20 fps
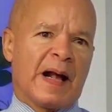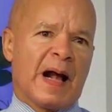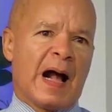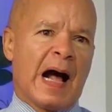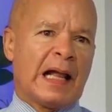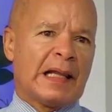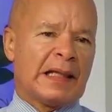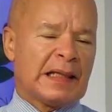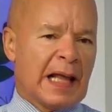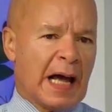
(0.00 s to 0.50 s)

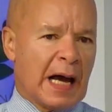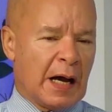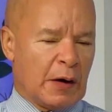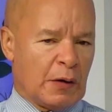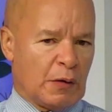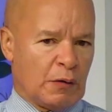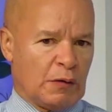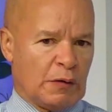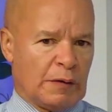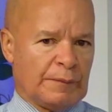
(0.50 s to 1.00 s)

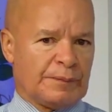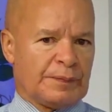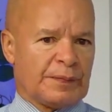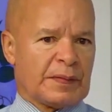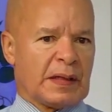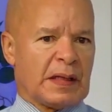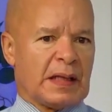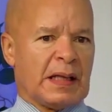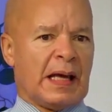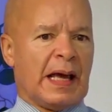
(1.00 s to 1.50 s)
allow
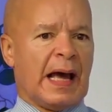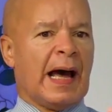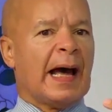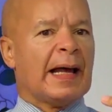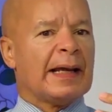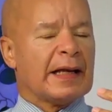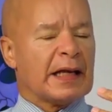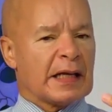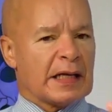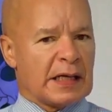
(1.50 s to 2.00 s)

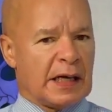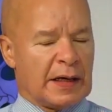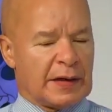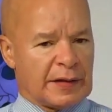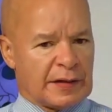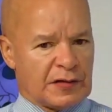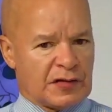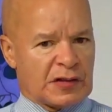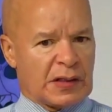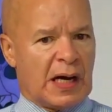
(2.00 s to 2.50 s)
and
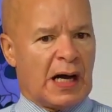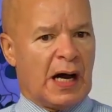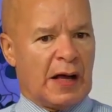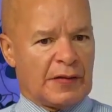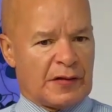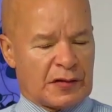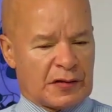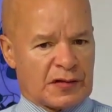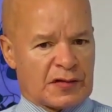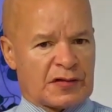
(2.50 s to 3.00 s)
encourage
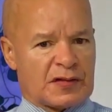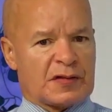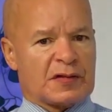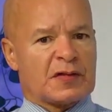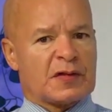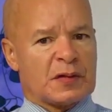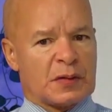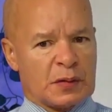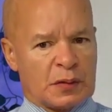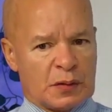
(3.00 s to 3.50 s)
others
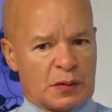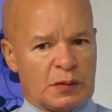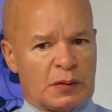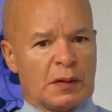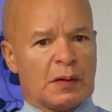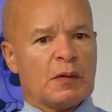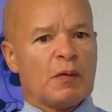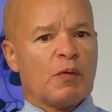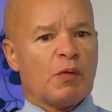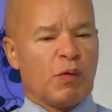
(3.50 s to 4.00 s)
to
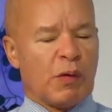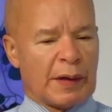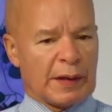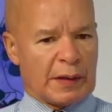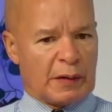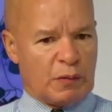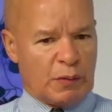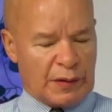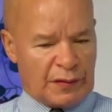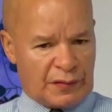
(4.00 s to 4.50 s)

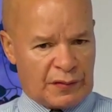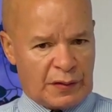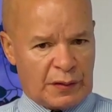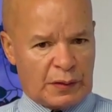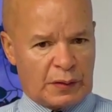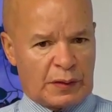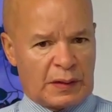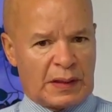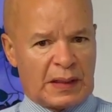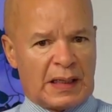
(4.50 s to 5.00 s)
work with
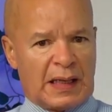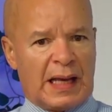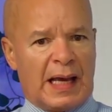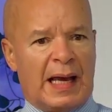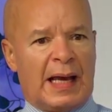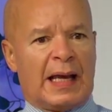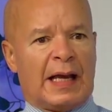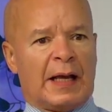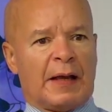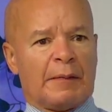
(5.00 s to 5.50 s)
you.
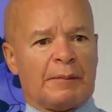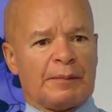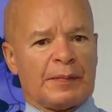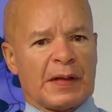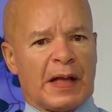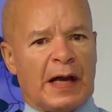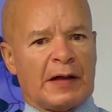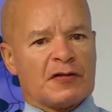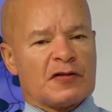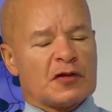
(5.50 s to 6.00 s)

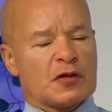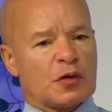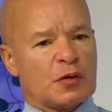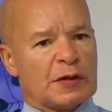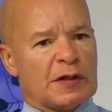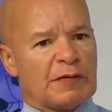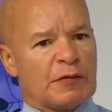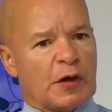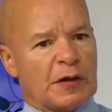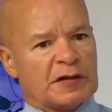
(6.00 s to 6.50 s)
And so
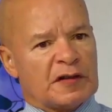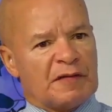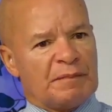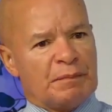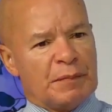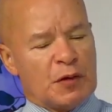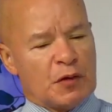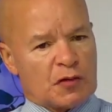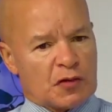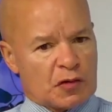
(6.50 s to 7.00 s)
you've got to have
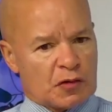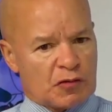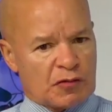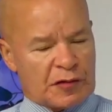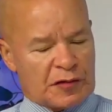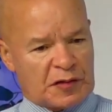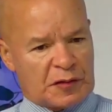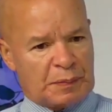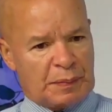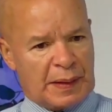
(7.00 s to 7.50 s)
mutual
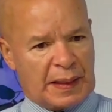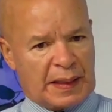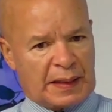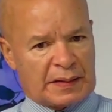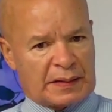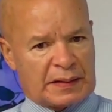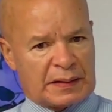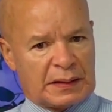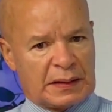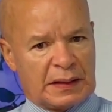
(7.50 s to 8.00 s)

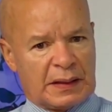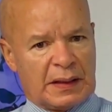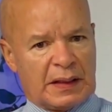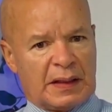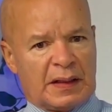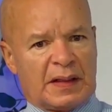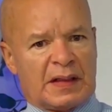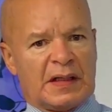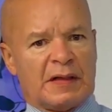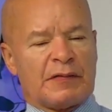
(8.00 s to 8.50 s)
respect.
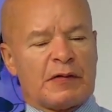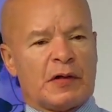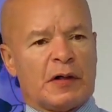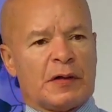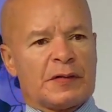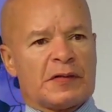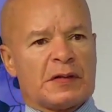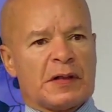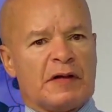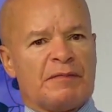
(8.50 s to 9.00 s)
You've
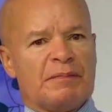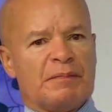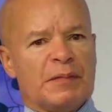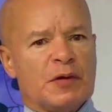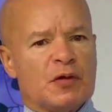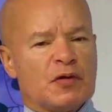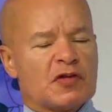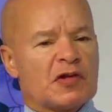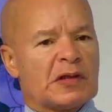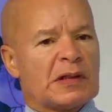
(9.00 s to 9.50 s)
got to have
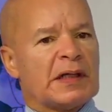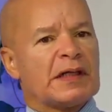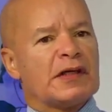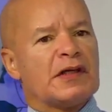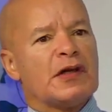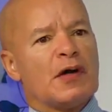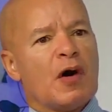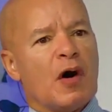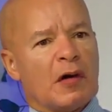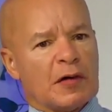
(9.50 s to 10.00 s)
mutual
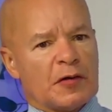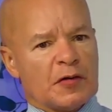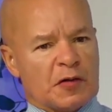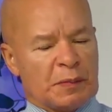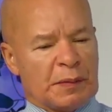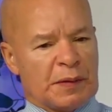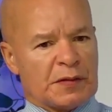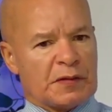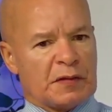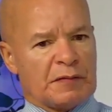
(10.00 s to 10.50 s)

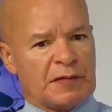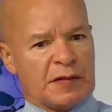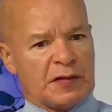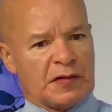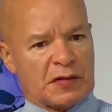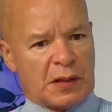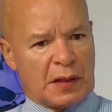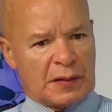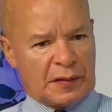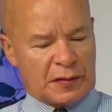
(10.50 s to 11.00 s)
acknowledgement of
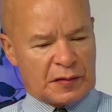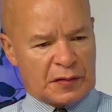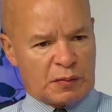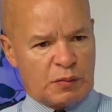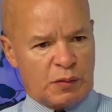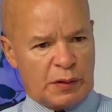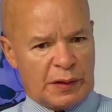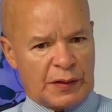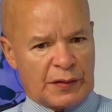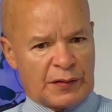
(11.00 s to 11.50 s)
each other's
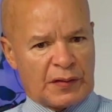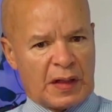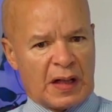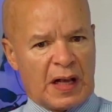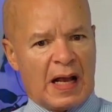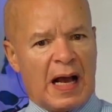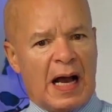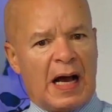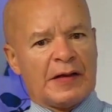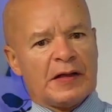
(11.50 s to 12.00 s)
worth.
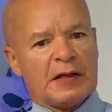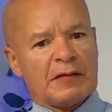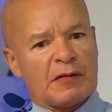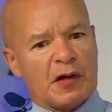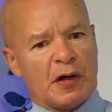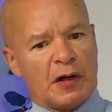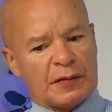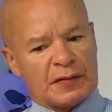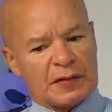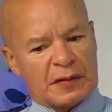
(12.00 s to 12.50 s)
And you've
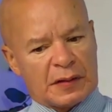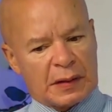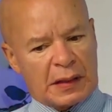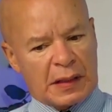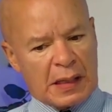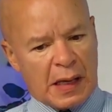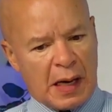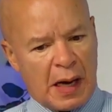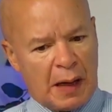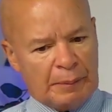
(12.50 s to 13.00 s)
got to
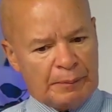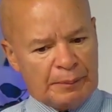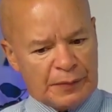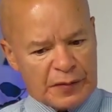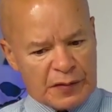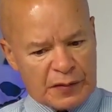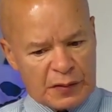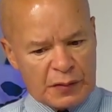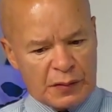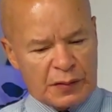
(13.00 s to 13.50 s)
come
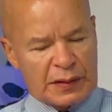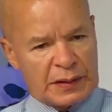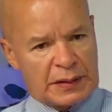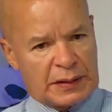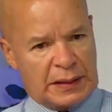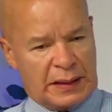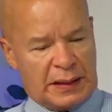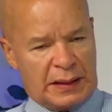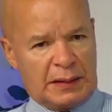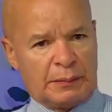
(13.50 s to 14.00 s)
to the
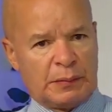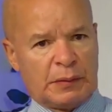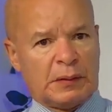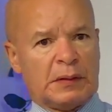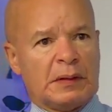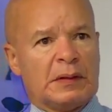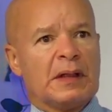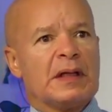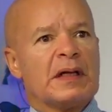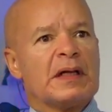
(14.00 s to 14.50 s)

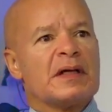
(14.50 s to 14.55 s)
table